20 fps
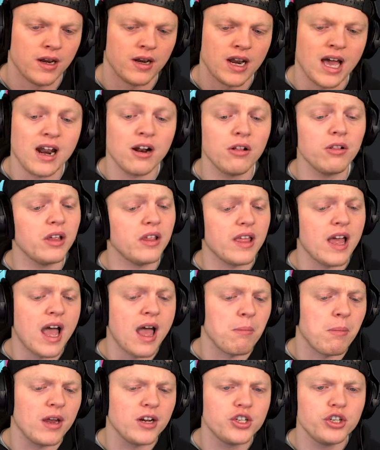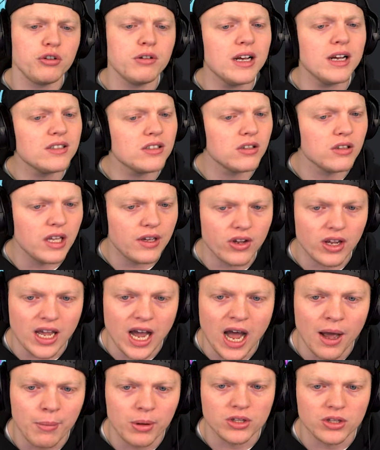Not only that, make sure you guys are leaving
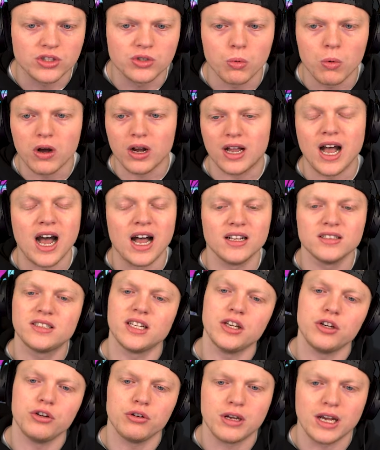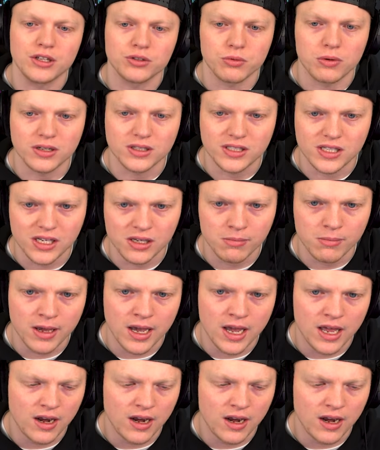comments to what content you guys want to see, man.